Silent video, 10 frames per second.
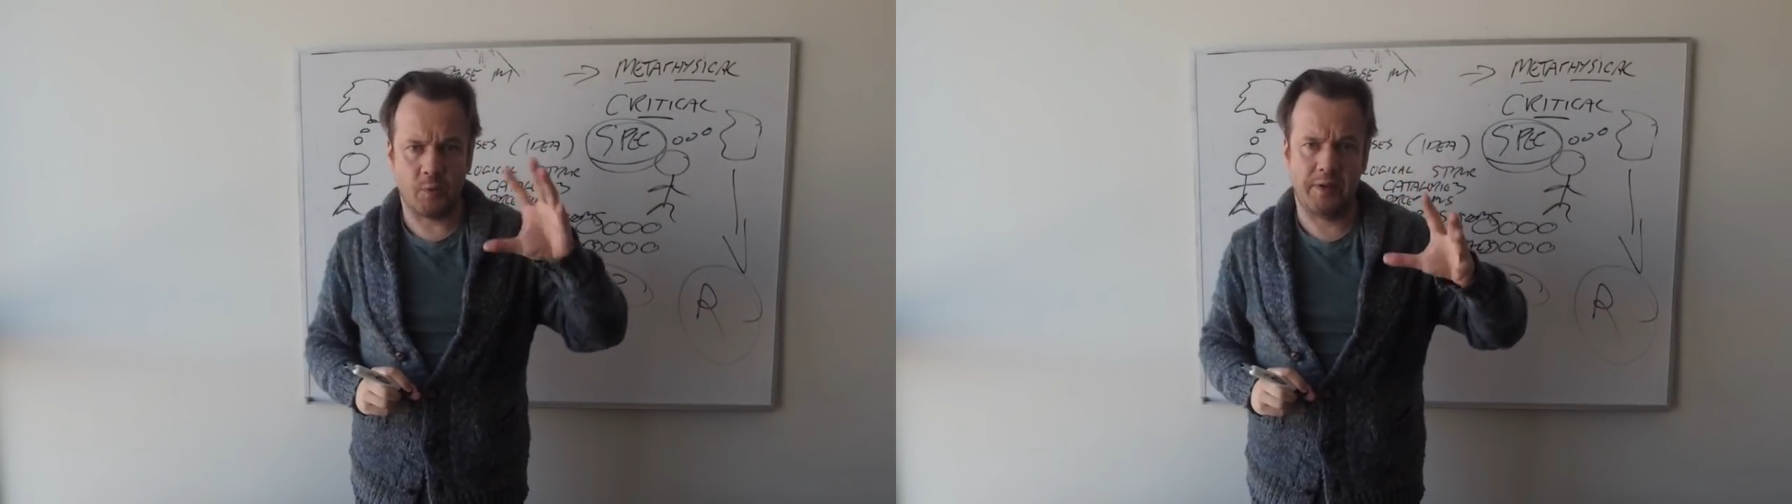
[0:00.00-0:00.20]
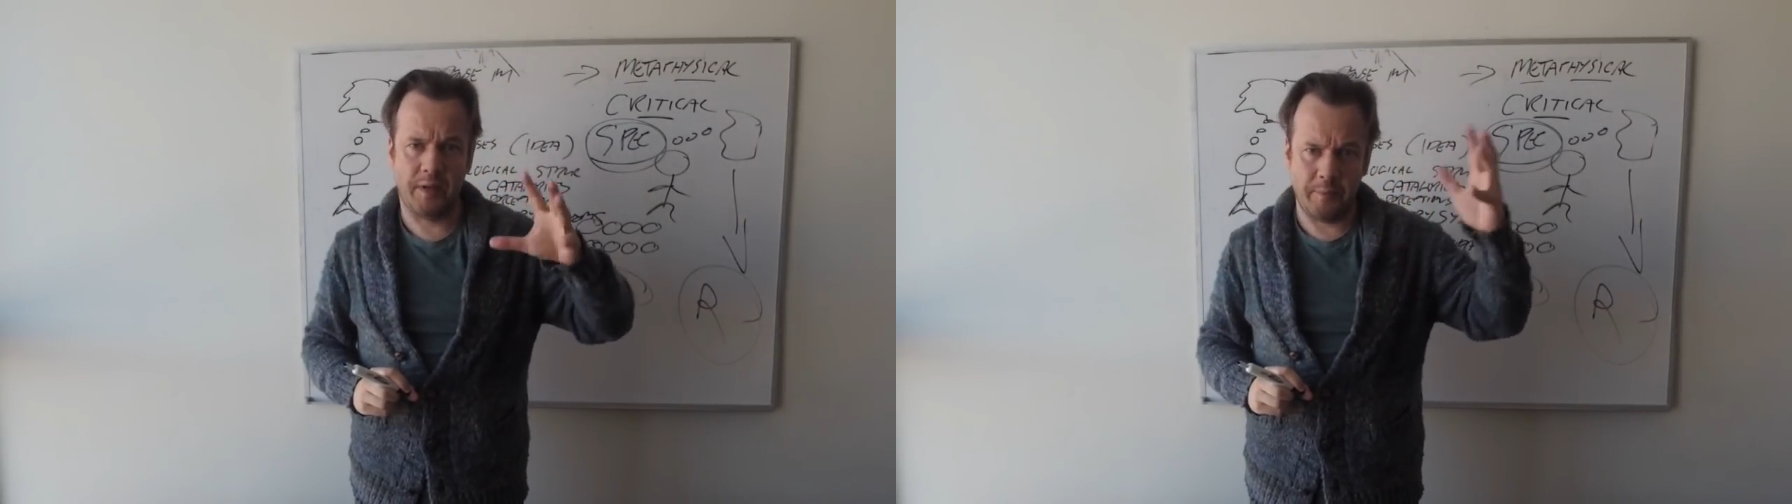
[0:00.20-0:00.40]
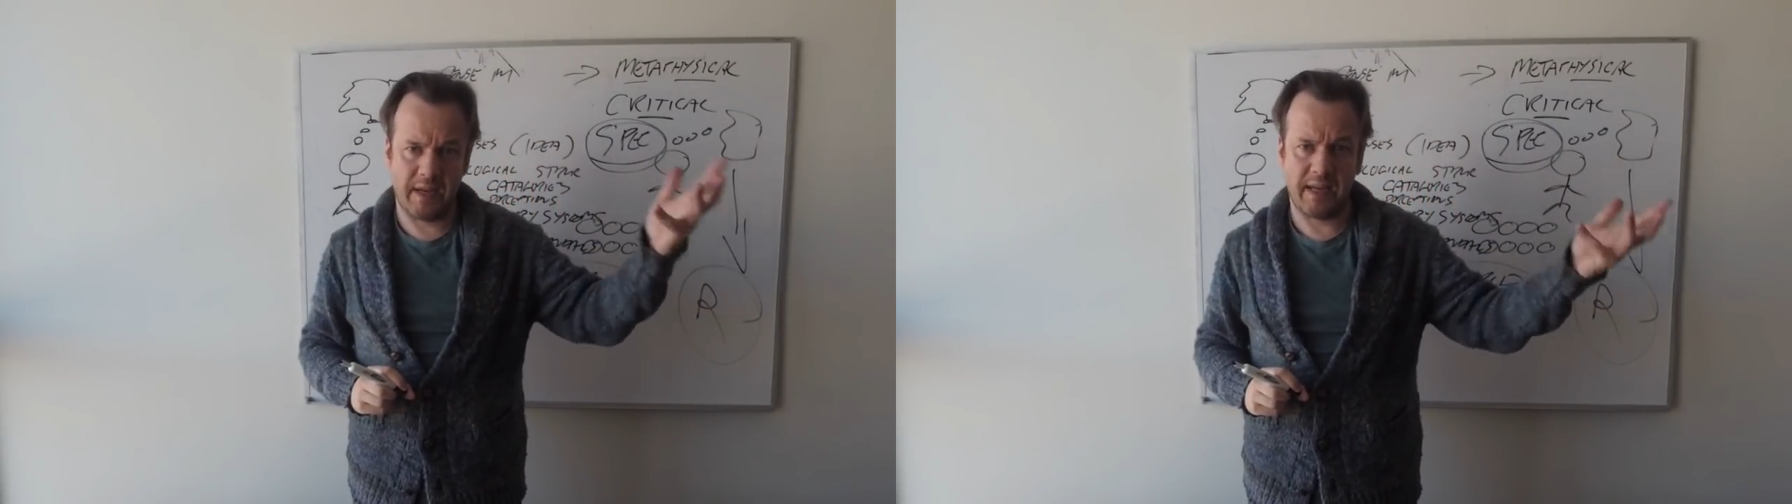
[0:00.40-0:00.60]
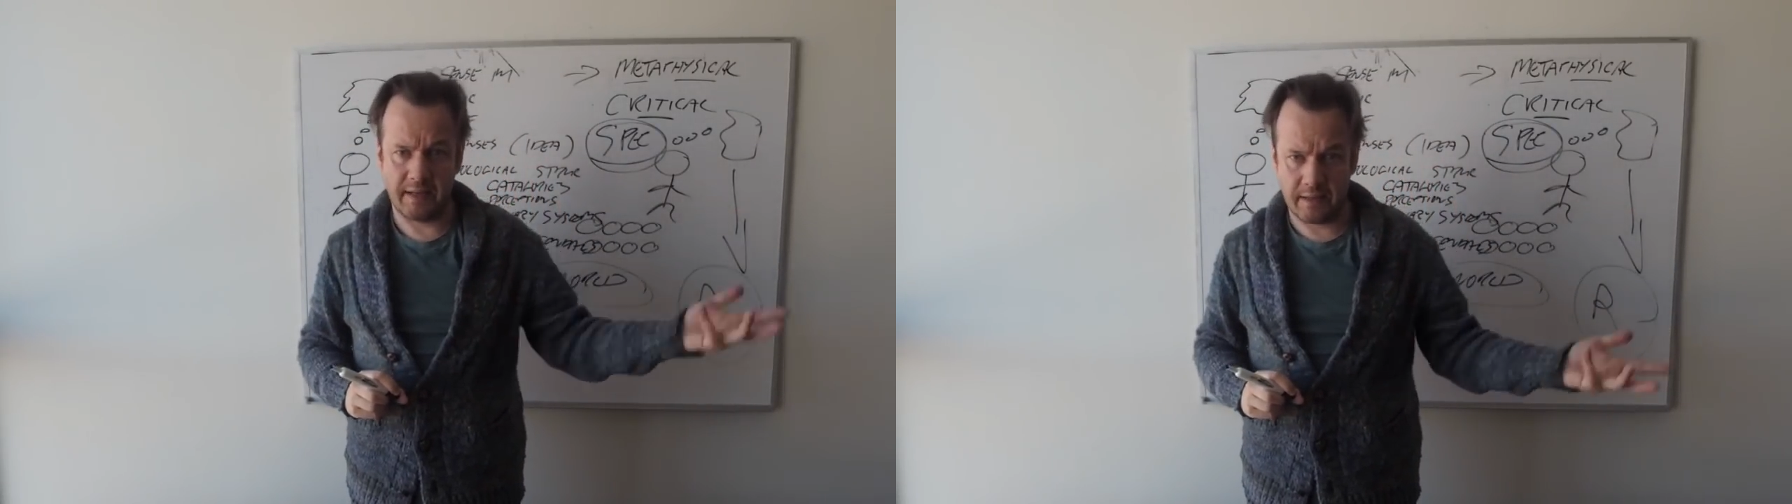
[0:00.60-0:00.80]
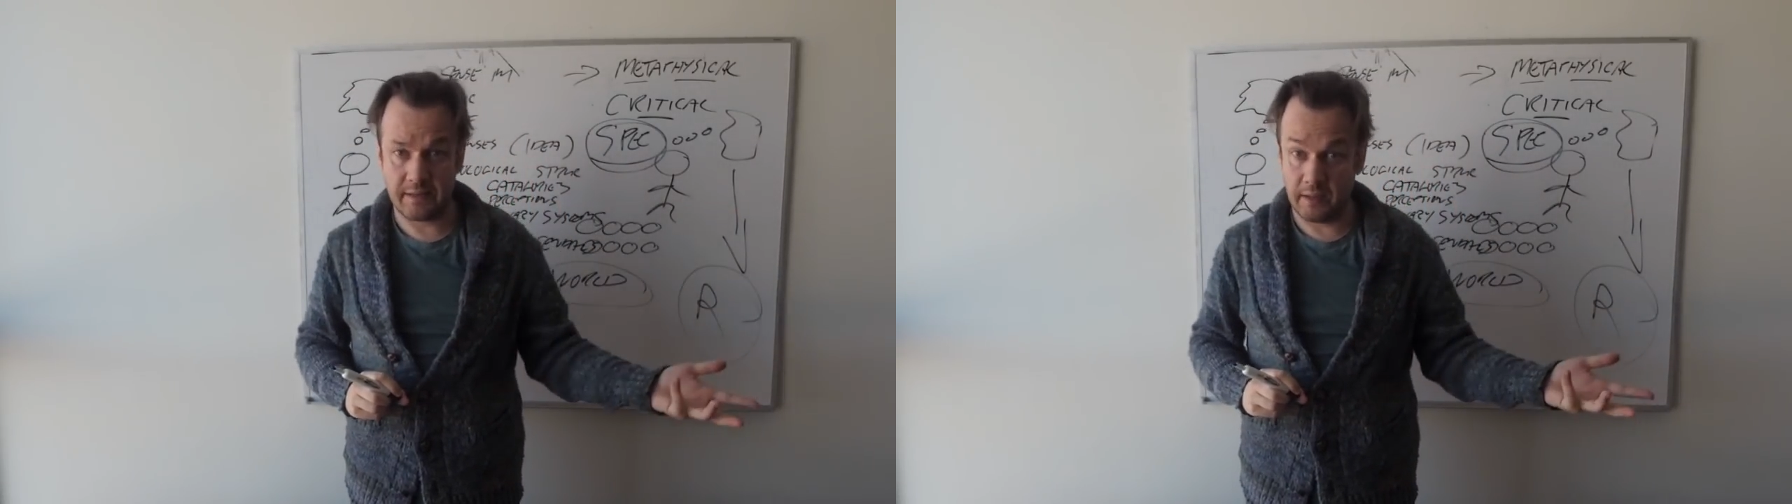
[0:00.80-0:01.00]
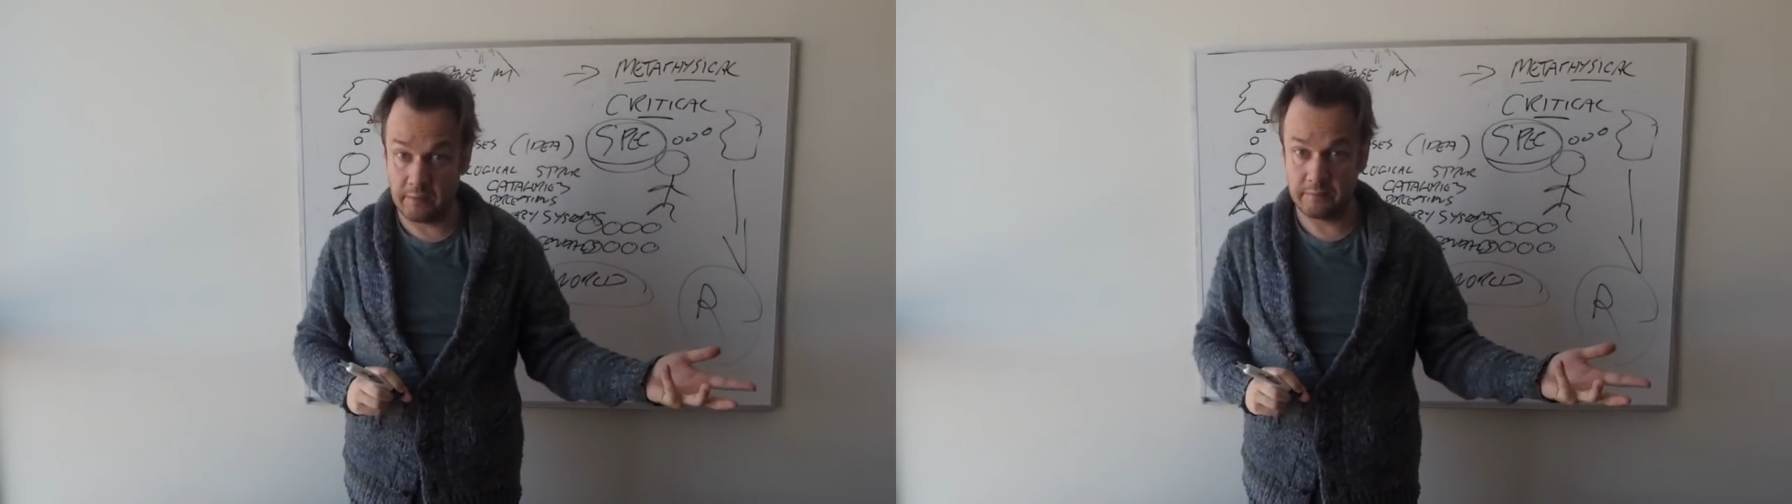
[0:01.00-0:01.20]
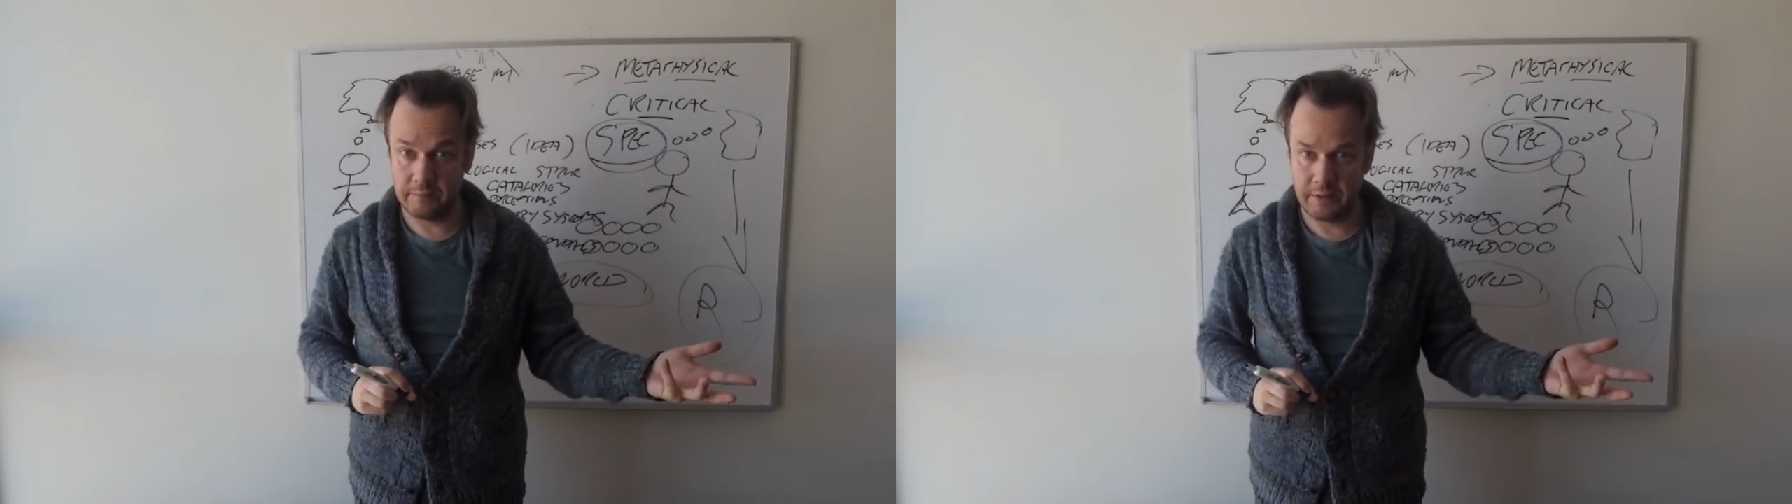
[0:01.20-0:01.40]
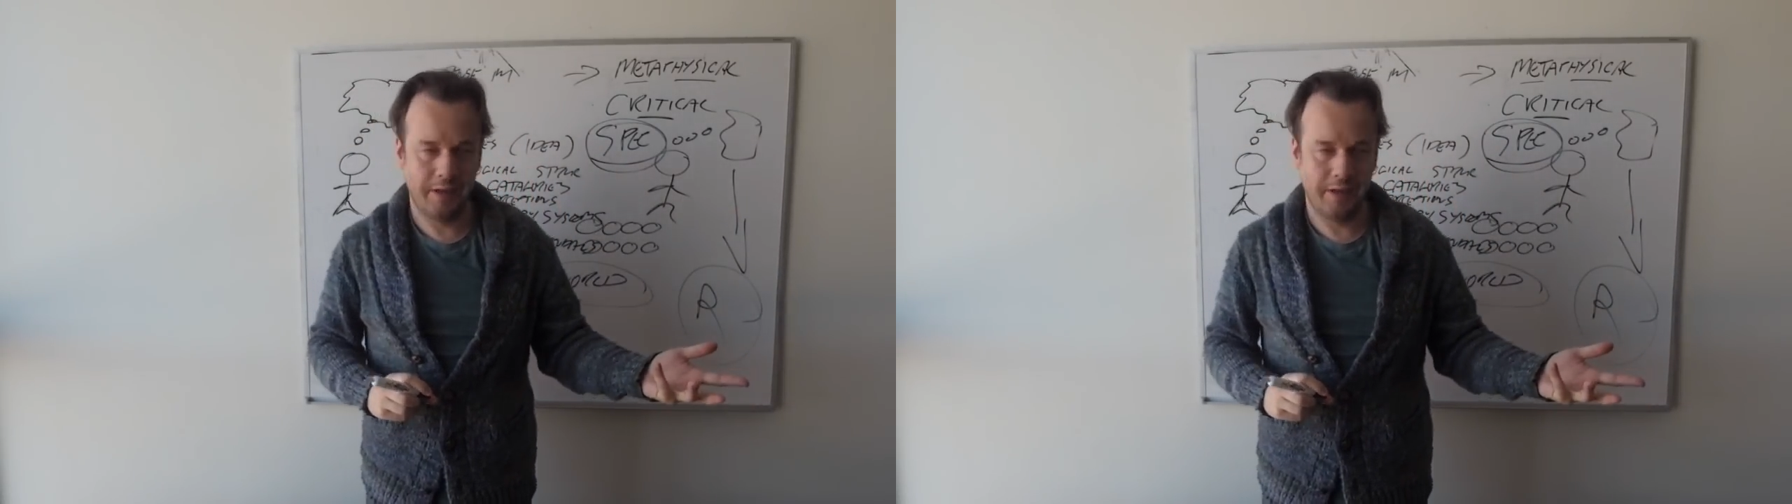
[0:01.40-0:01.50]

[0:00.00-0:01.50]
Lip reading: is within being itself.